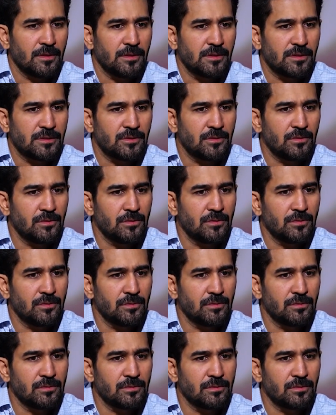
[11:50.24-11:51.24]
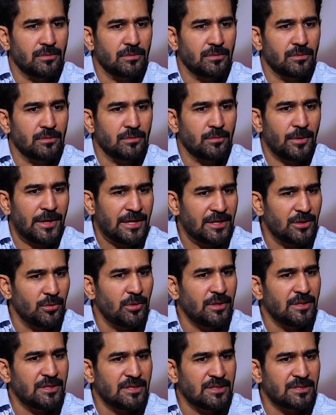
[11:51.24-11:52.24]
So, while
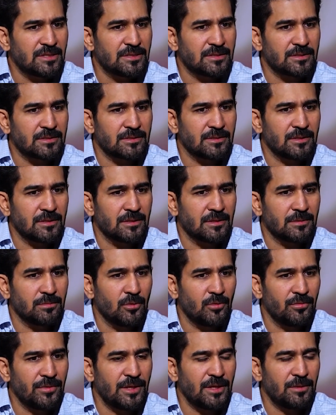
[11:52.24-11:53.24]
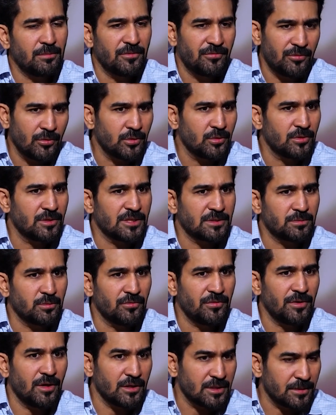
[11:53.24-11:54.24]
doing this movie, before doing this
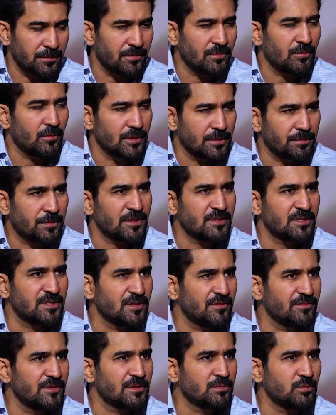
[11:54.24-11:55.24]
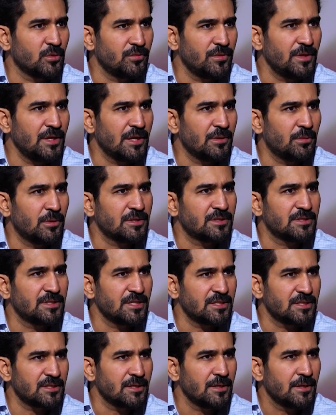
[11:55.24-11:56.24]
movie, on the process of this movie, I was
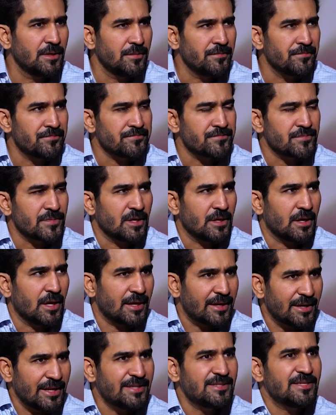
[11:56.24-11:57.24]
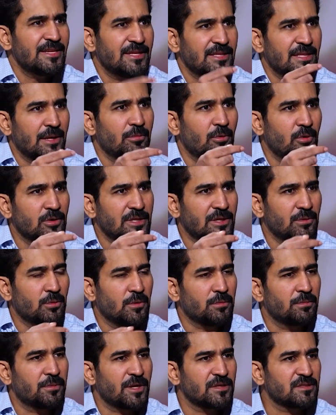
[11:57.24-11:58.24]
just... analyzing about the
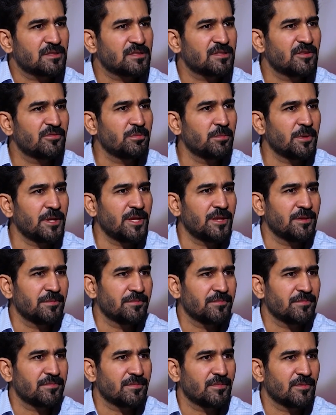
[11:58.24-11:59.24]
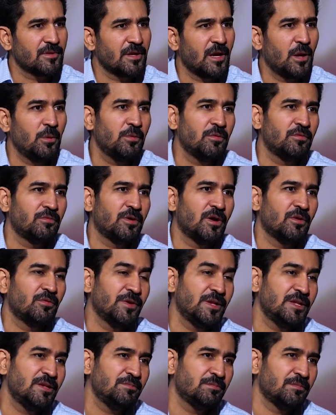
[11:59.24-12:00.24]
process of money,
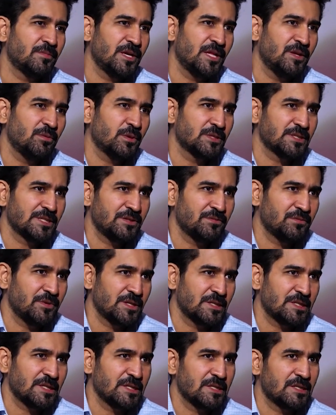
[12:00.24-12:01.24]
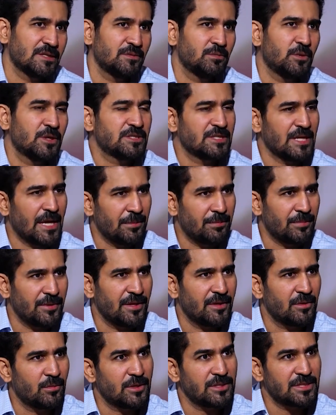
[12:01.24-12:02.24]
when money was invented, what's
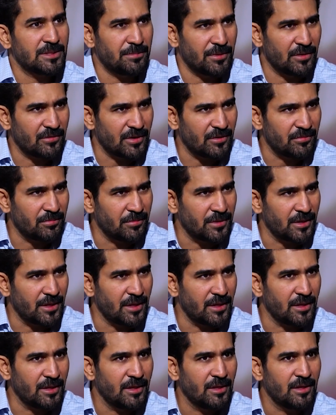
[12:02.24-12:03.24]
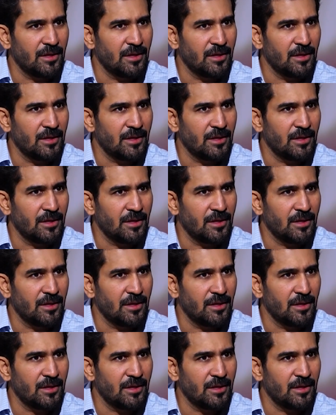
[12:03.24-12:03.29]
happening, what's the power of money,